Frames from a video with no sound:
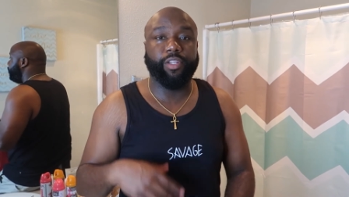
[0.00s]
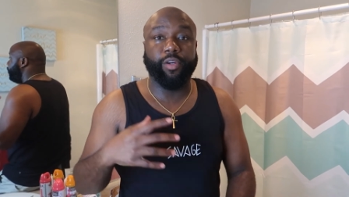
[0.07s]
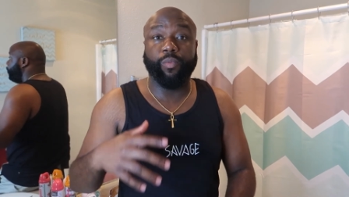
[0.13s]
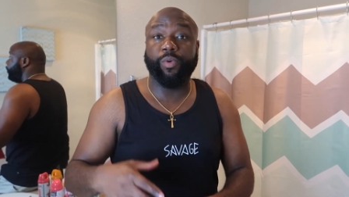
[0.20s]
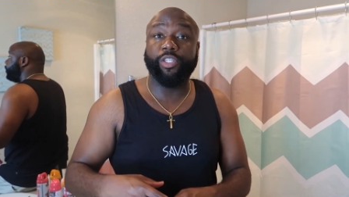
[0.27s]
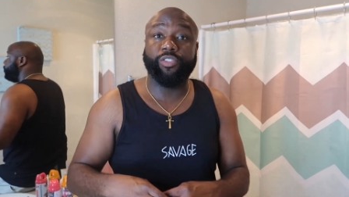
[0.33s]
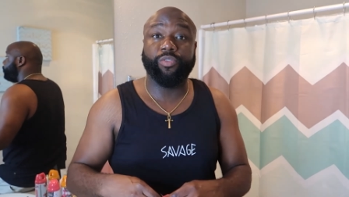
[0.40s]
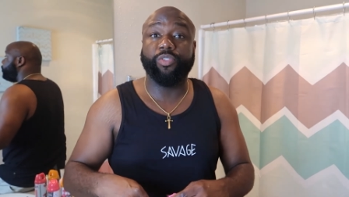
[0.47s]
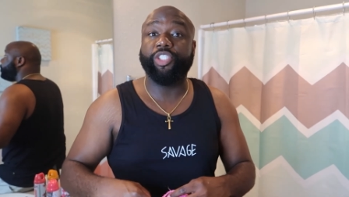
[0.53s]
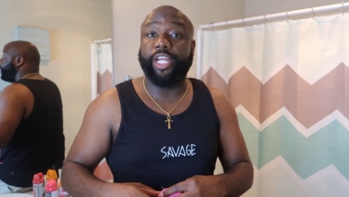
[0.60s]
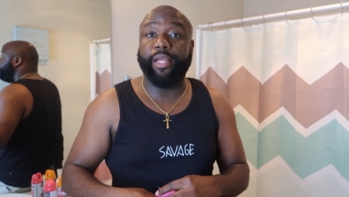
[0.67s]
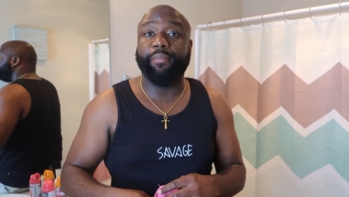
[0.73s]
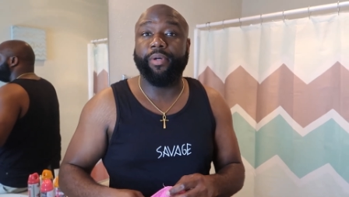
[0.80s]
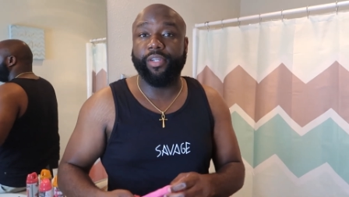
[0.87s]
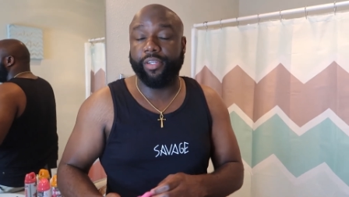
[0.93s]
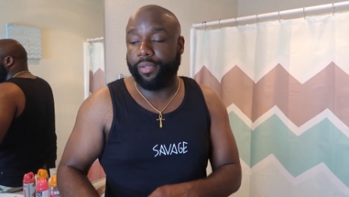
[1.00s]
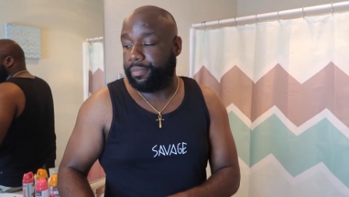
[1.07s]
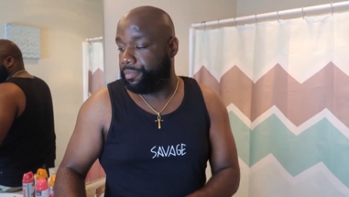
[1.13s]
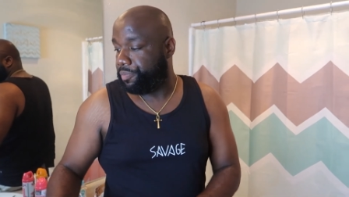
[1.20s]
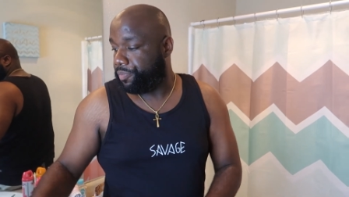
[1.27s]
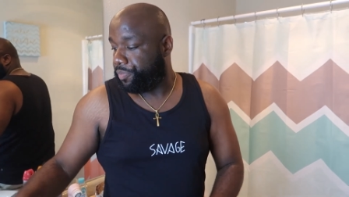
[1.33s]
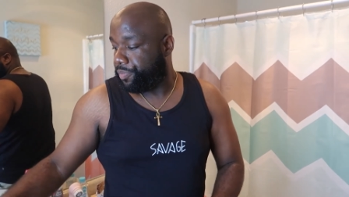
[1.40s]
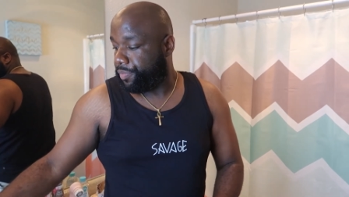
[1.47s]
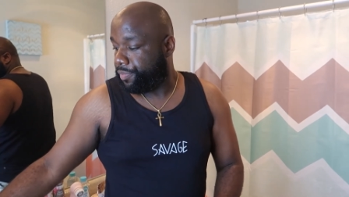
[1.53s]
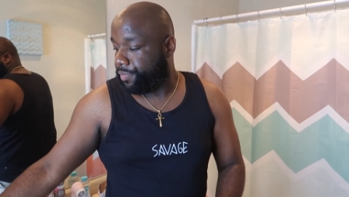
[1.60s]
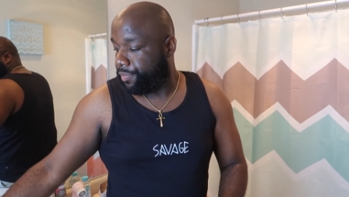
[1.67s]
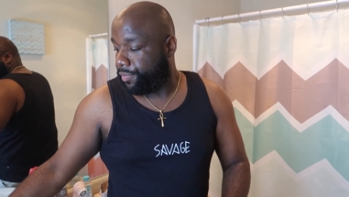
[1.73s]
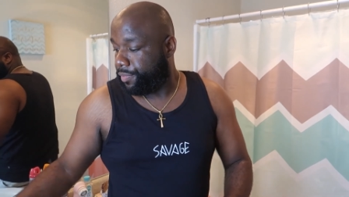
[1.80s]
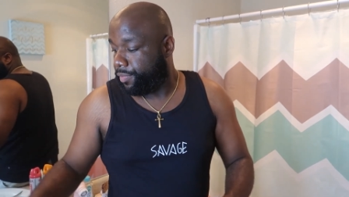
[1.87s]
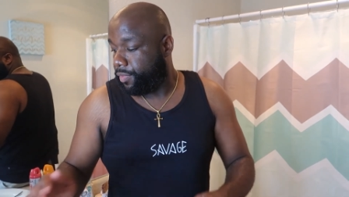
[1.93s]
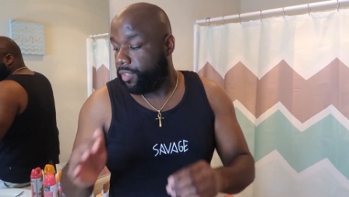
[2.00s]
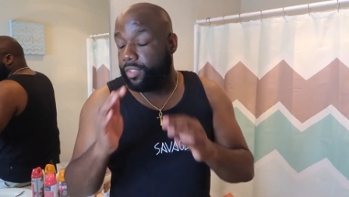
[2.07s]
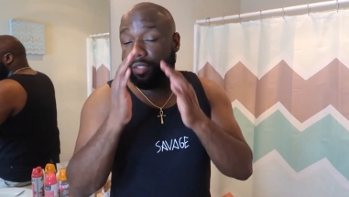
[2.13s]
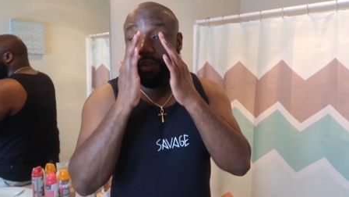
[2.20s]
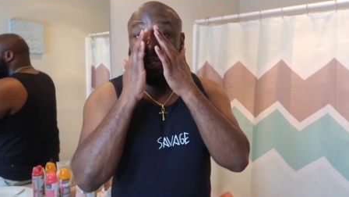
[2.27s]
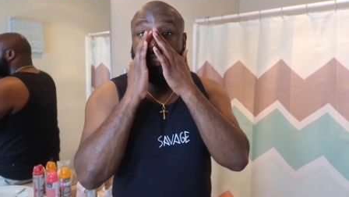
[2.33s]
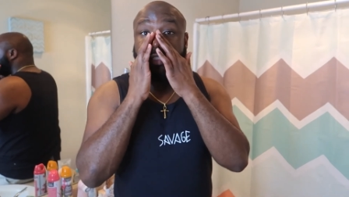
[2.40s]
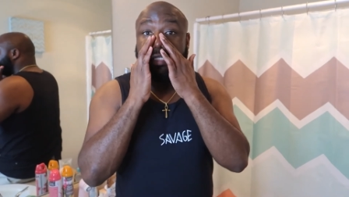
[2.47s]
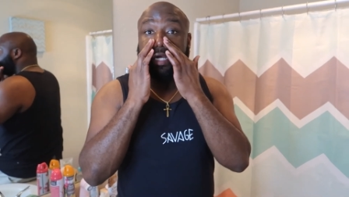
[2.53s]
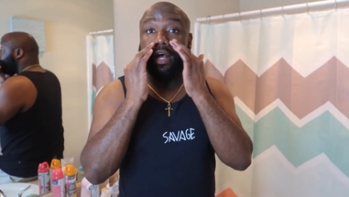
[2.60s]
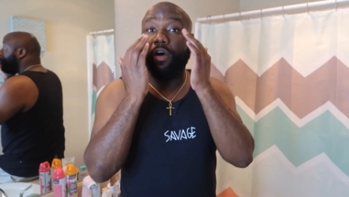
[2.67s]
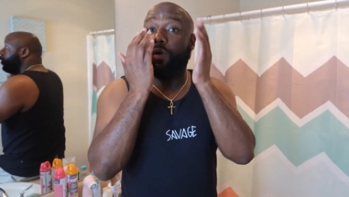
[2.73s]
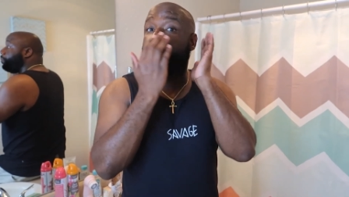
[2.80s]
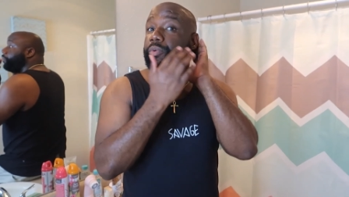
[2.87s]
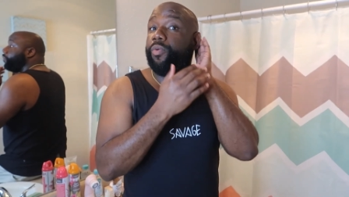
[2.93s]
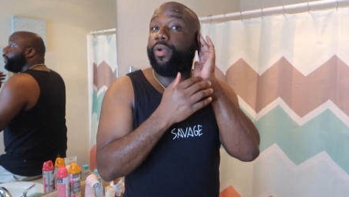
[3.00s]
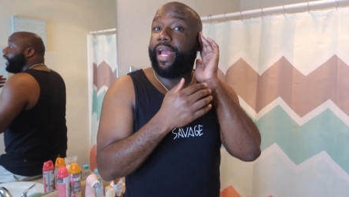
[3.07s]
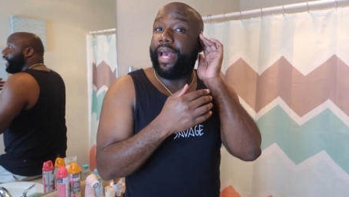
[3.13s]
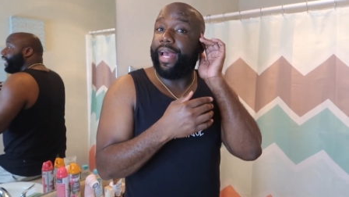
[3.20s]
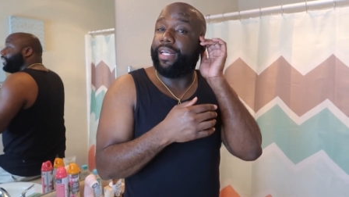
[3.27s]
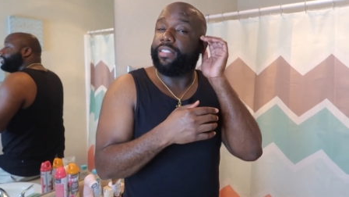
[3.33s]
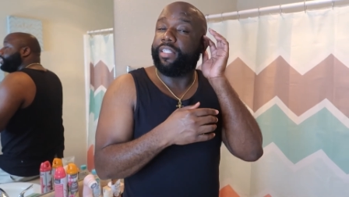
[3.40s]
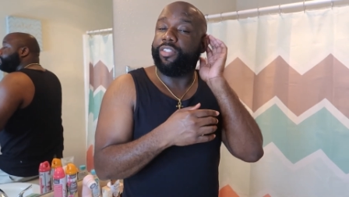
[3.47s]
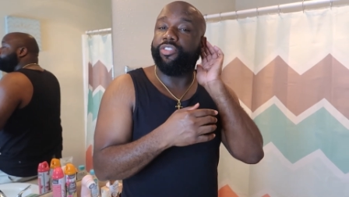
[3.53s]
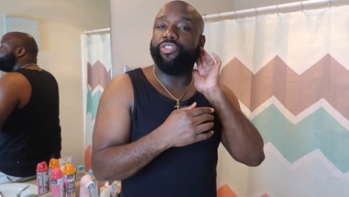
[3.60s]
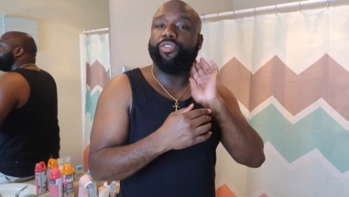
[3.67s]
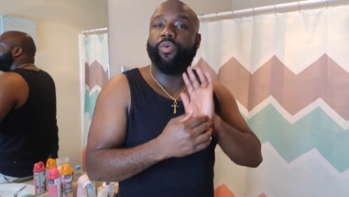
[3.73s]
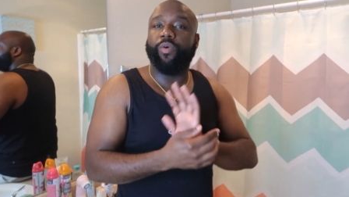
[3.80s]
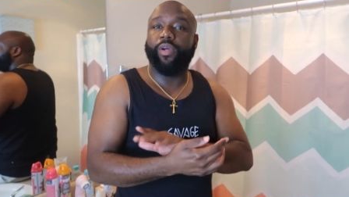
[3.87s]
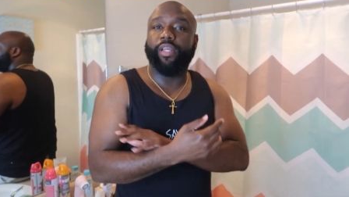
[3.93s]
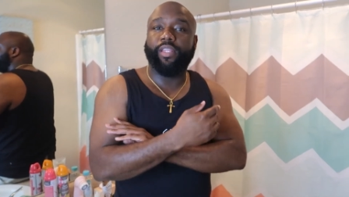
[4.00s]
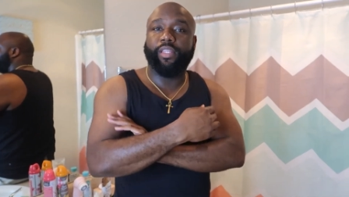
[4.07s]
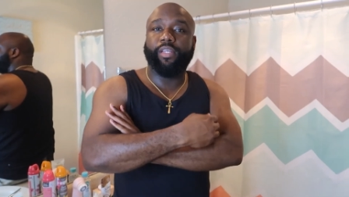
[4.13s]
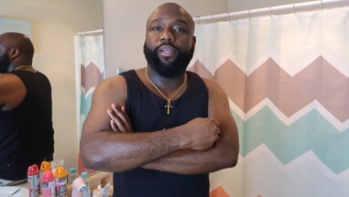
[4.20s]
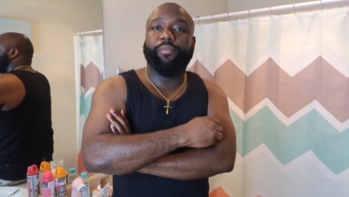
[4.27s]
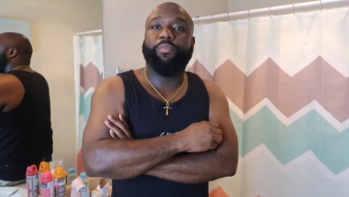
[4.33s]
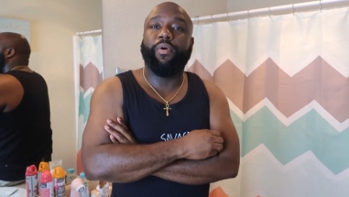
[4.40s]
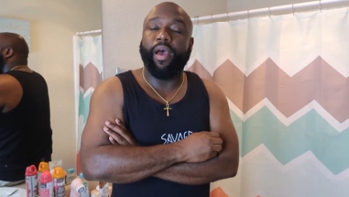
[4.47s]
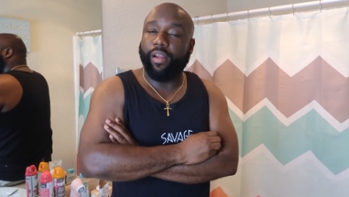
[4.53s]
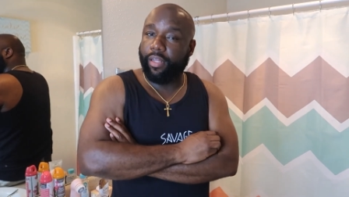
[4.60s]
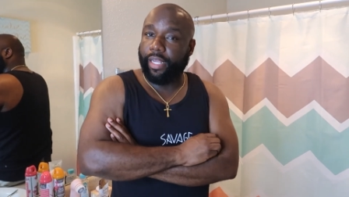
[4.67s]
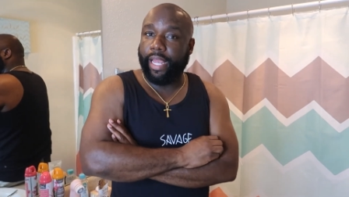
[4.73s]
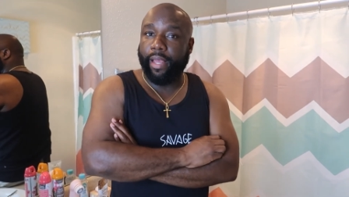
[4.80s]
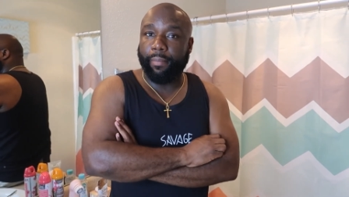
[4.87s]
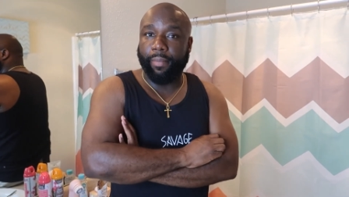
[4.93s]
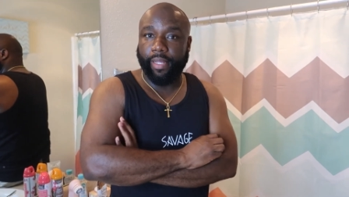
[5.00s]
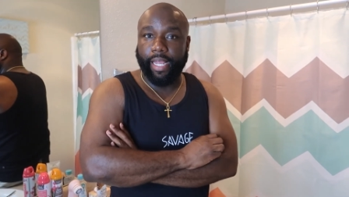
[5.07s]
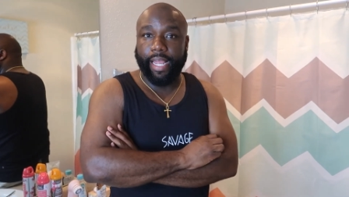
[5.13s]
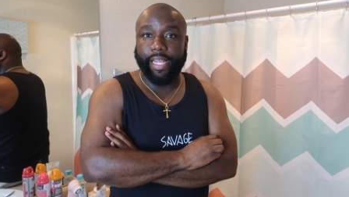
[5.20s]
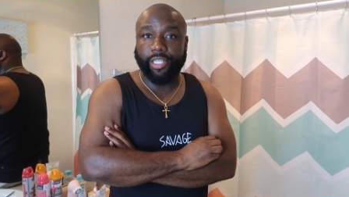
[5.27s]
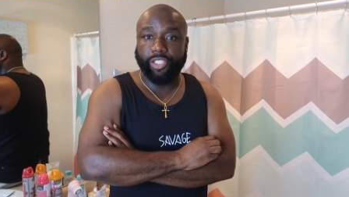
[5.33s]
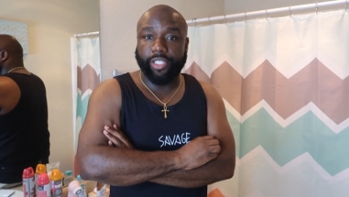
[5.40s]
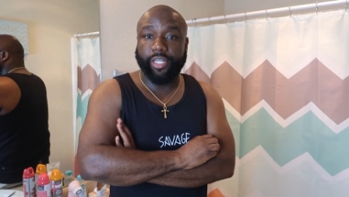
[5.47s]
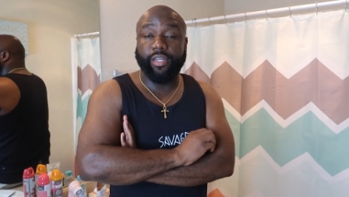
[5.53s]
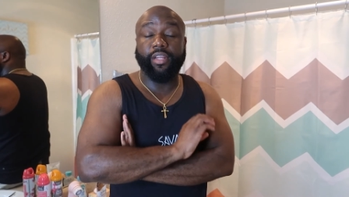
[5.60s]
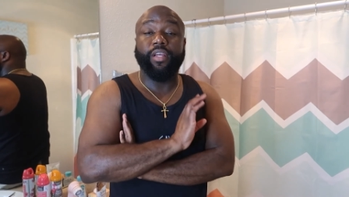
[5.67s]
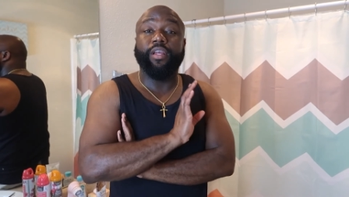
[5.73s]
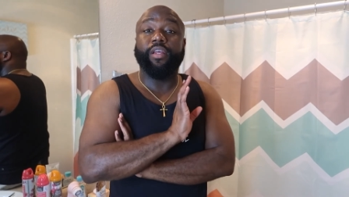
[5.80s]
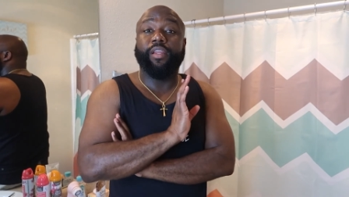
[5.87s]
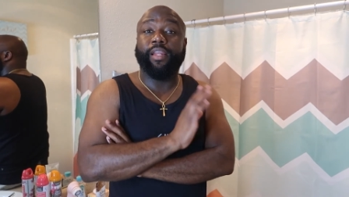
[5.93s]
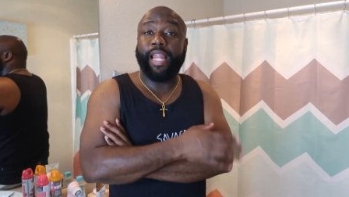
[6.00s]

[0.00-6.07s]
the original shea butter. So that's it. I hope you guys enjoyed the product application.